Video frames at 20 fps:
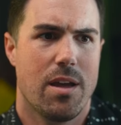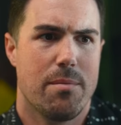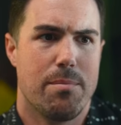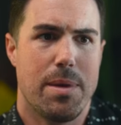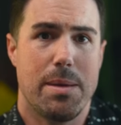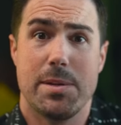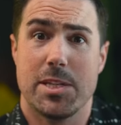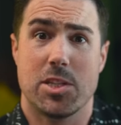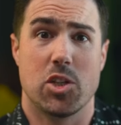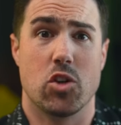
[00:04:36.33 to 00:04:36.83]

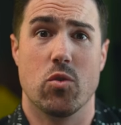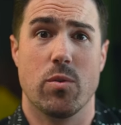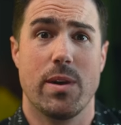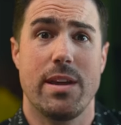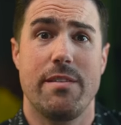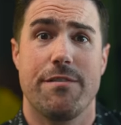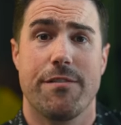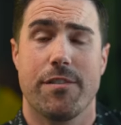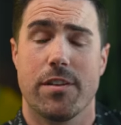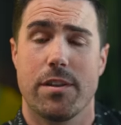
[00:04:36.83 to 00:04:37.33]
Maybe it's
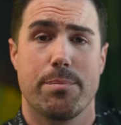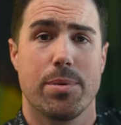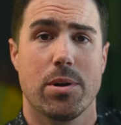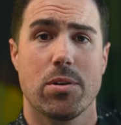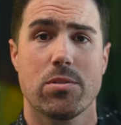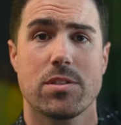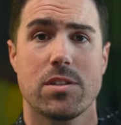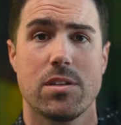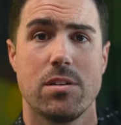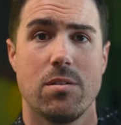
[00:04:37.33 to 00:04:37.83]
grief for the
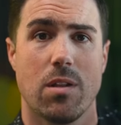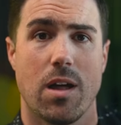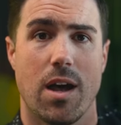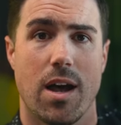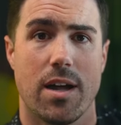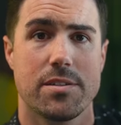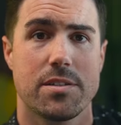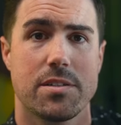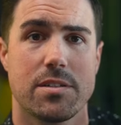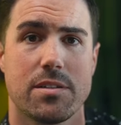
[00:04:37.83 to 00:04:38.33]
person you
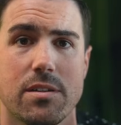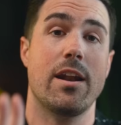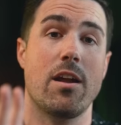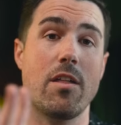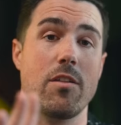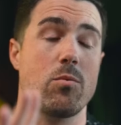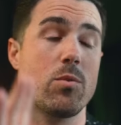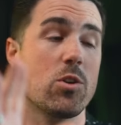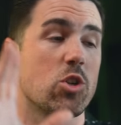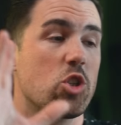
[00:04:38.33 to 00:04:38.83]
lost. In
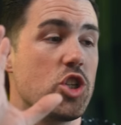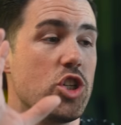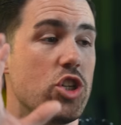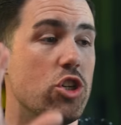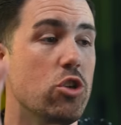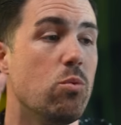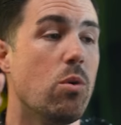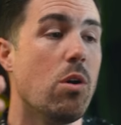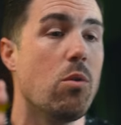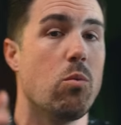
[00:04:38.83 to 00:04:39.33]
other words,
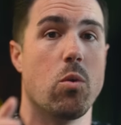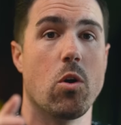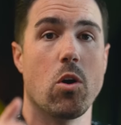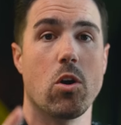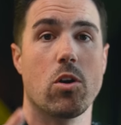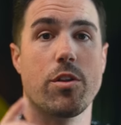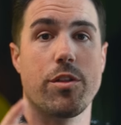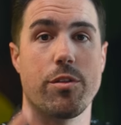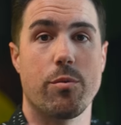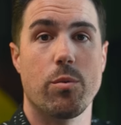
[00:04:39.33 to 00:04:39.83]
you will
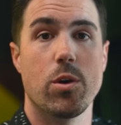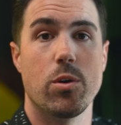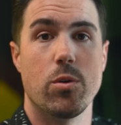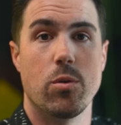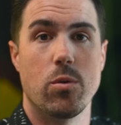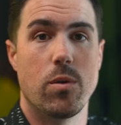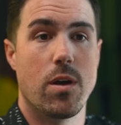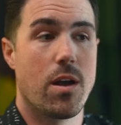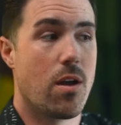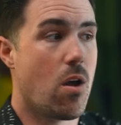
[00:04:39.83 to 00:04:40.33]
work
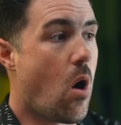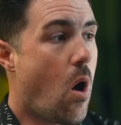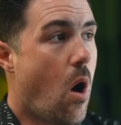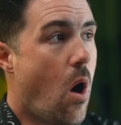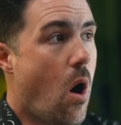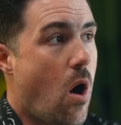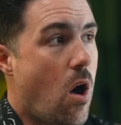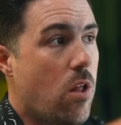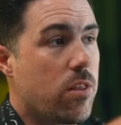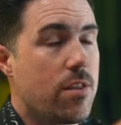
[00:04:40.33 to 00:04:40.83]
through
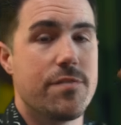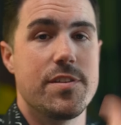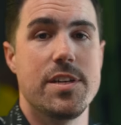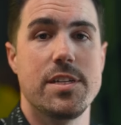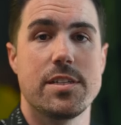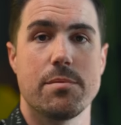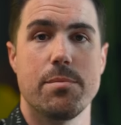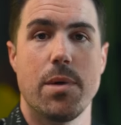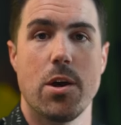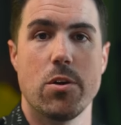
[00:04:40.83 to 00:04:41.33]
all of
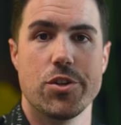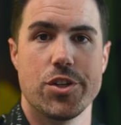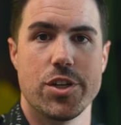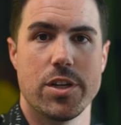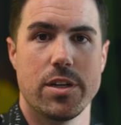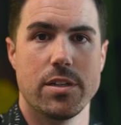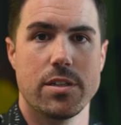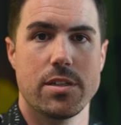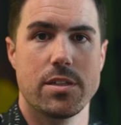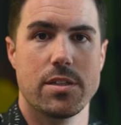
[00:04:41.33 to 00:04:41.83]
these
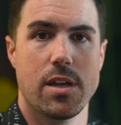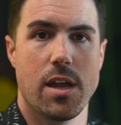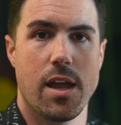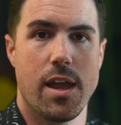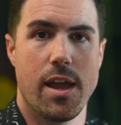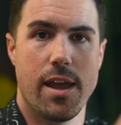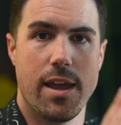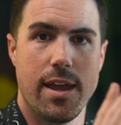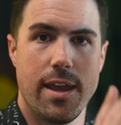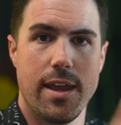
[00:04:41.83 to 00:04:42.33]
emotions
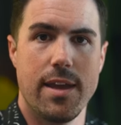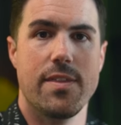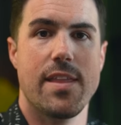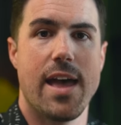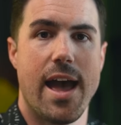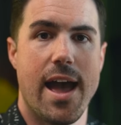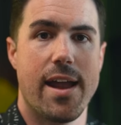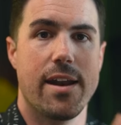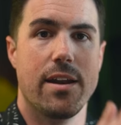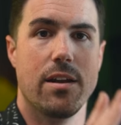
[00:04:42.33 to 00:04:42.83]
in
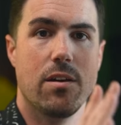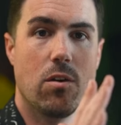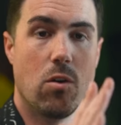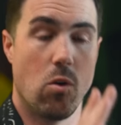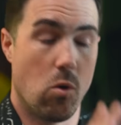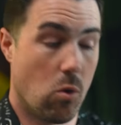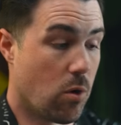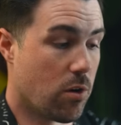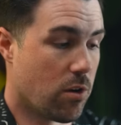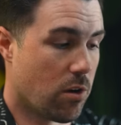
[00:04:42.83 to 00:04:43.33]
that
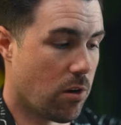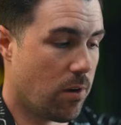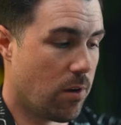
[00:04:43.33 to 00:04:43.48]
order.